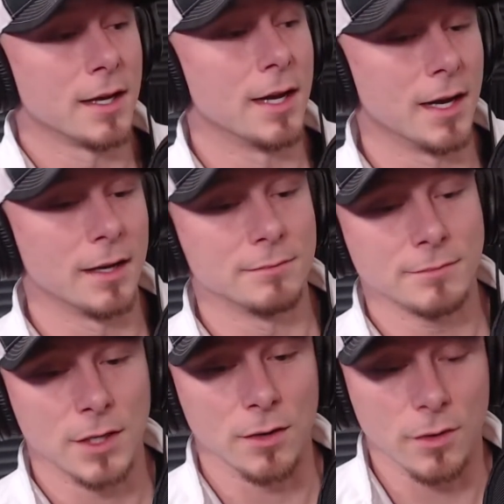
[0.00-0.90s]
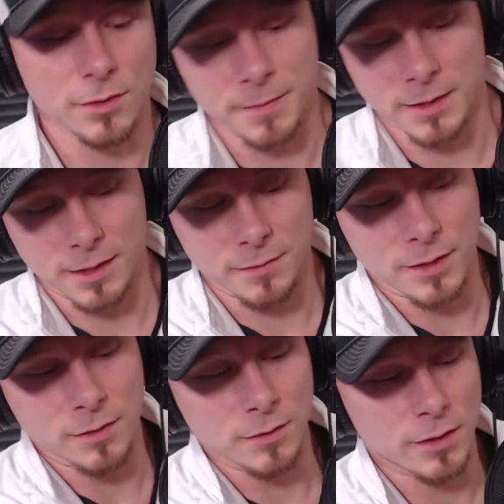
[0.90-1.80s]
Ultimately,
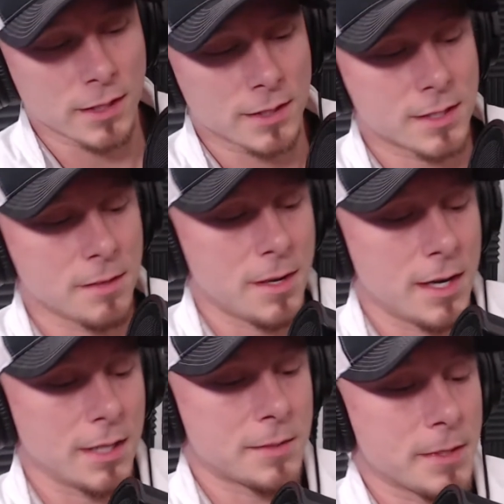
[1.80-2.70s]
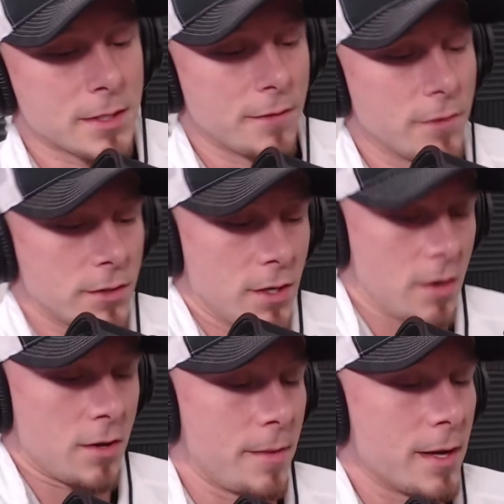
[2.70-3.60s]
when you look at somebody, especially if you're
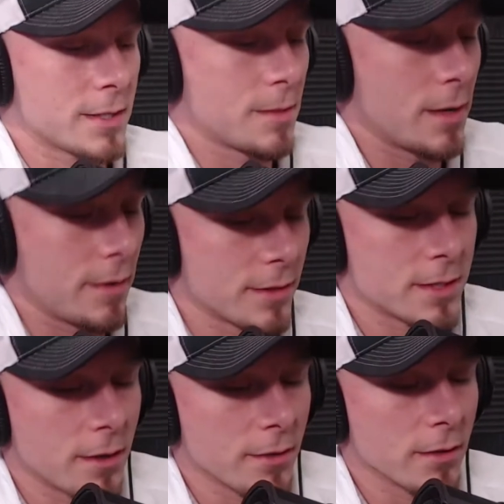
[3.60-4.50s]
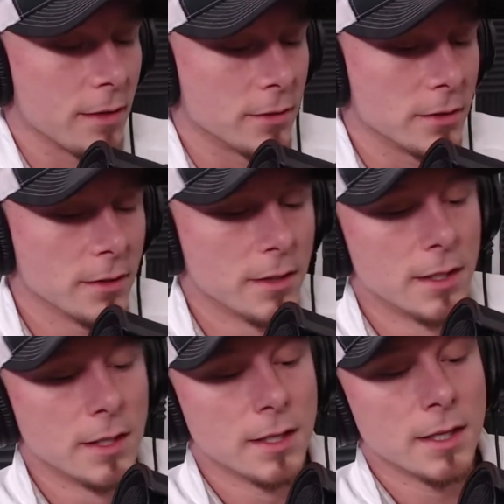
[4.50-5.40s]
talking about somebody that's another level,
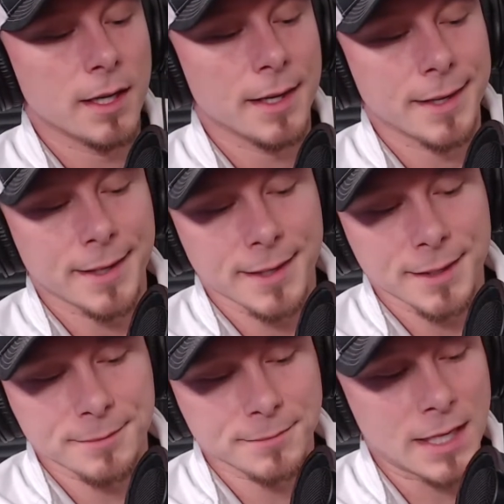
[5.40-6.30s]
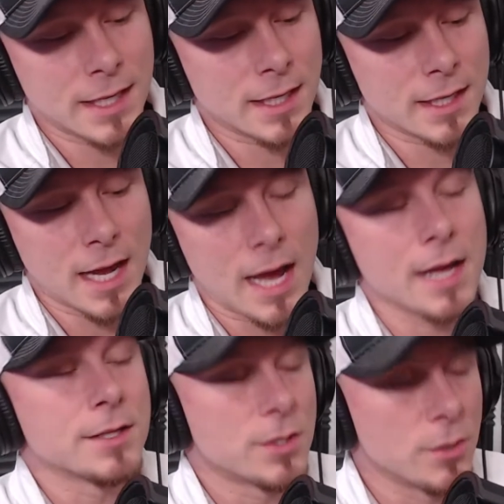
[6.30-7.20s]
and I
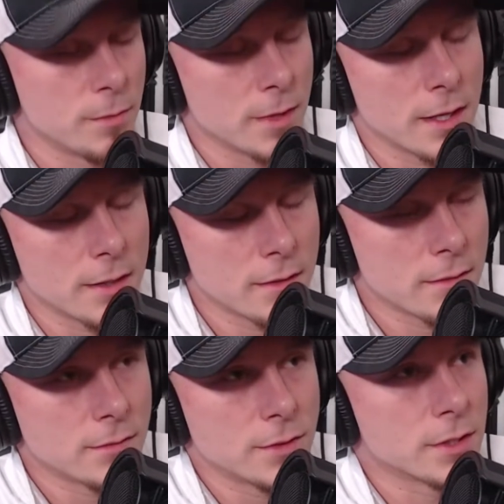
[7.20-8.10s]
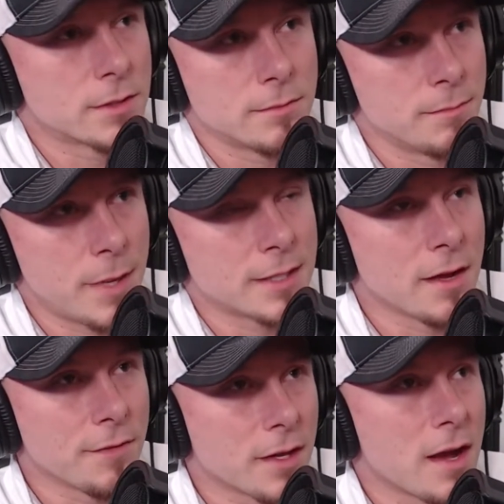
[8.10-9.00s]
assume that just based
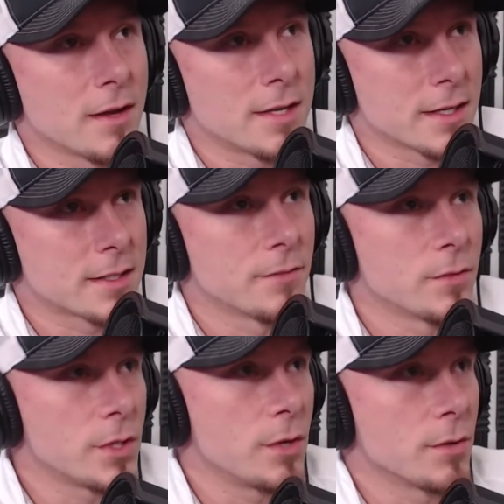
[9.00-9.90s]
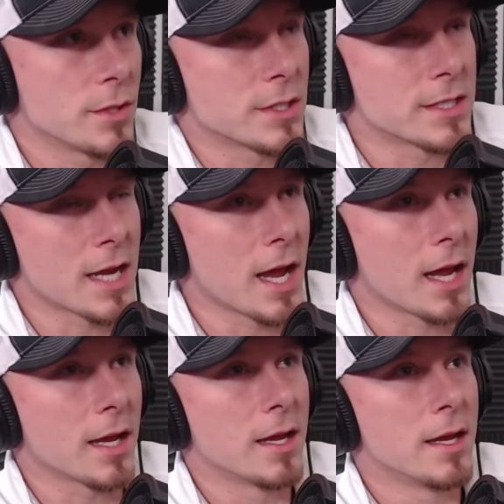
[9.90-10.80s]
off the context of what you were just saying,